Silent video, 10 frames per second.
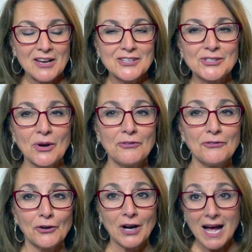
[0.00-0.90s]
So
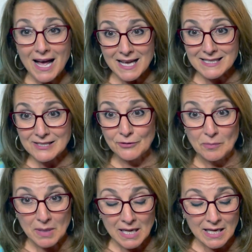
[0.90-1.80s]
for us, for
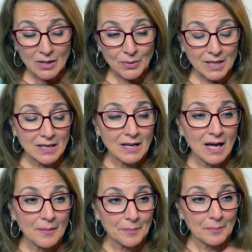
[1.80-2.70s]
me, when
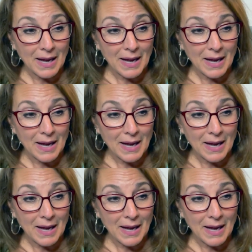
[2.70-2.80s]
um,